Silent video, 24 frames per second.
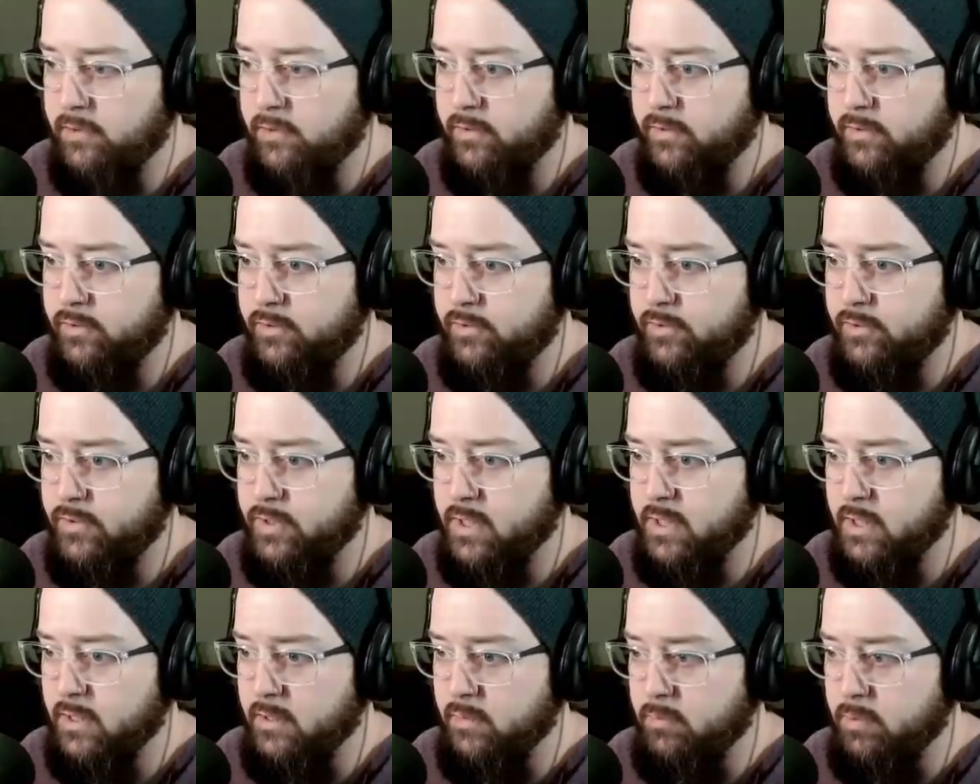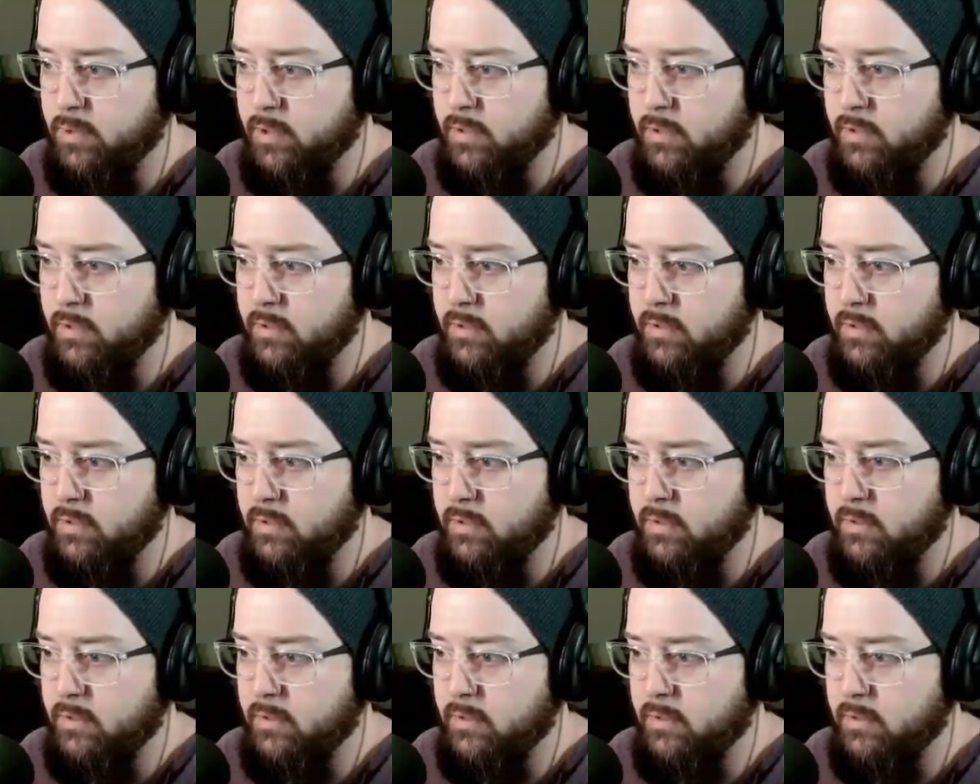see it. But
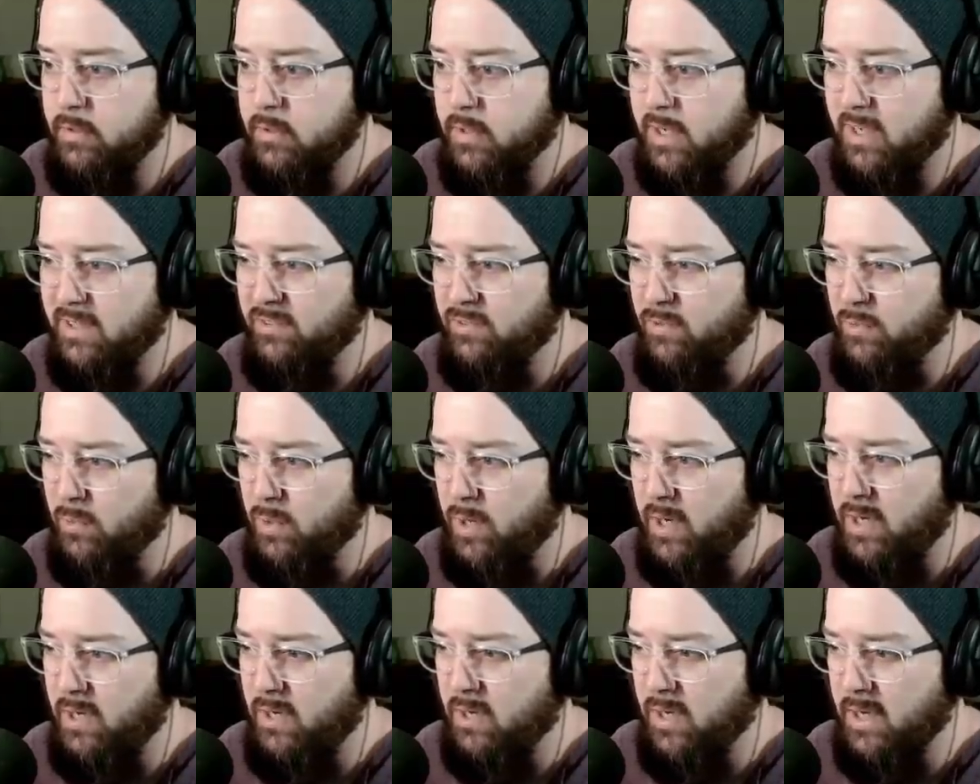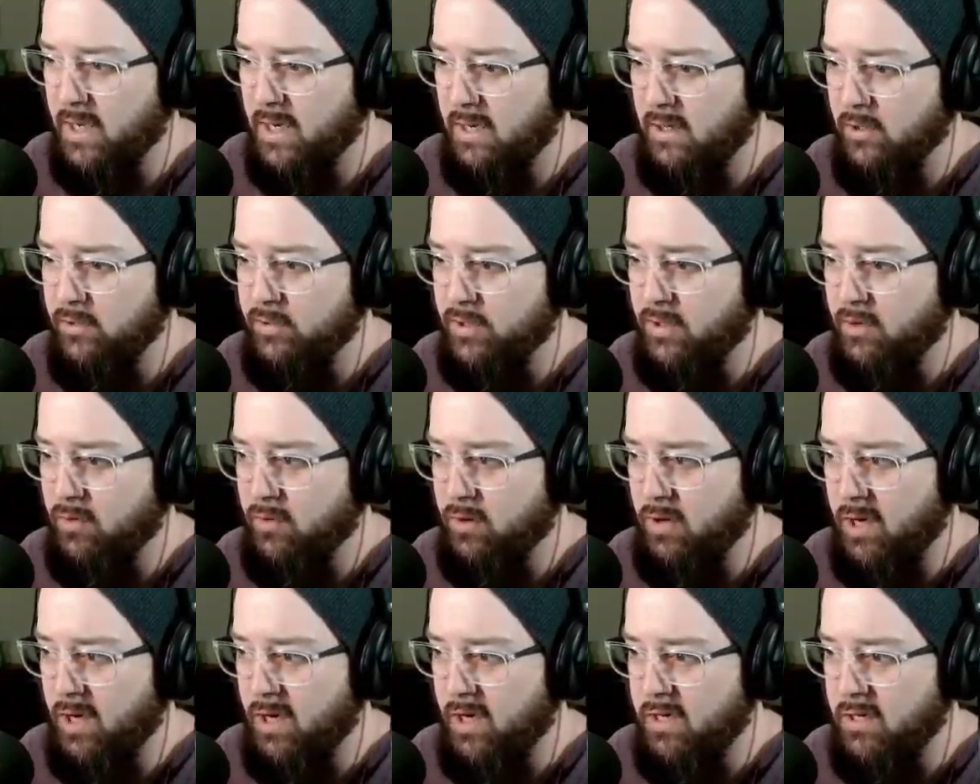I guess from right here it kind of looks like a
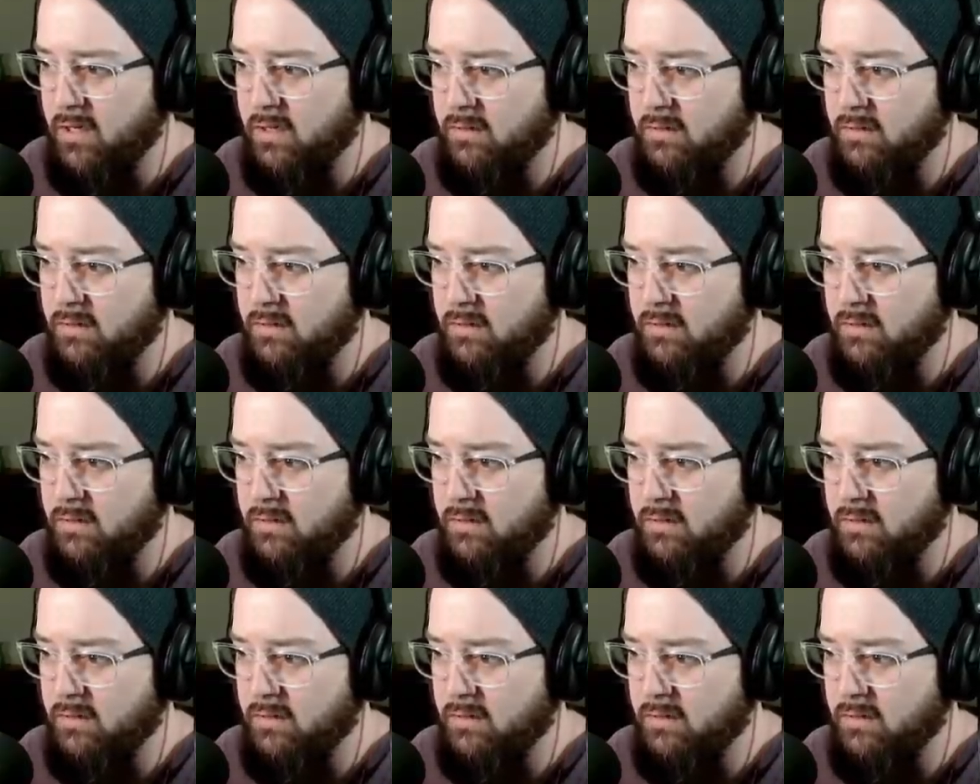rock.